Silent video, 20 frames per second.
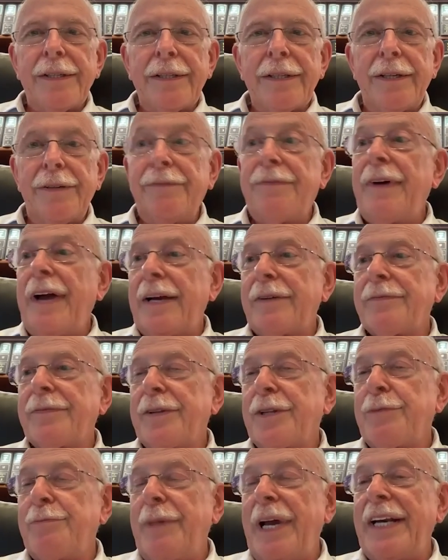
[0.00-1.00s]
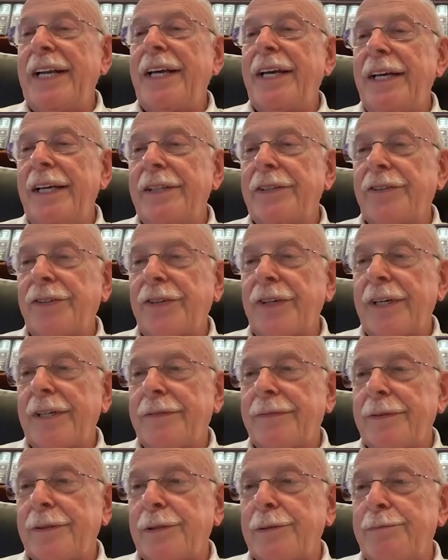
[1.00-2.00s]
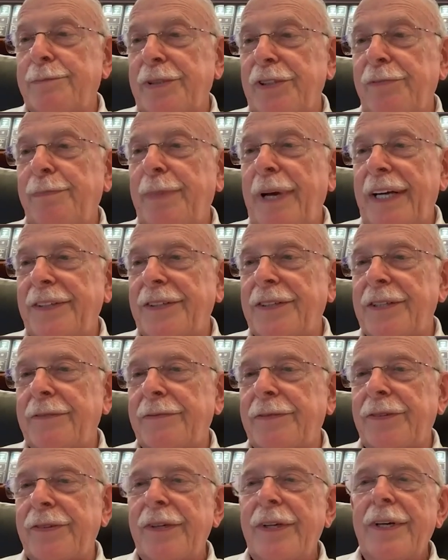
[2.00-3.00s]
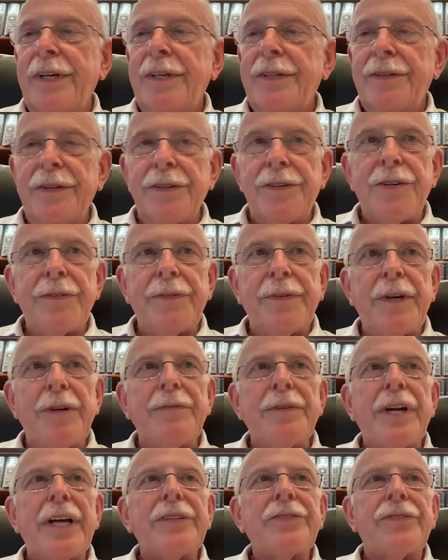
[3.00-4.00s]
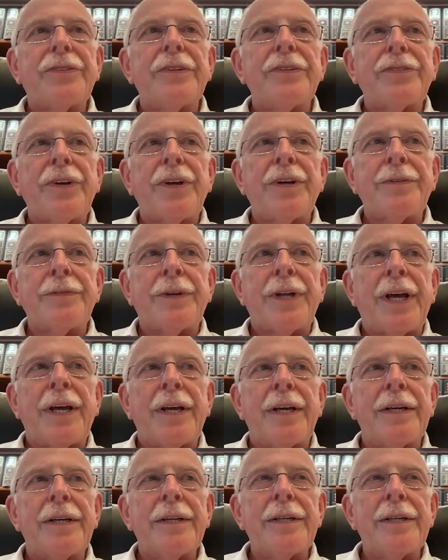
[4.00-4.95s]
In fact, for the many insightful perspectives that you've given us this evening.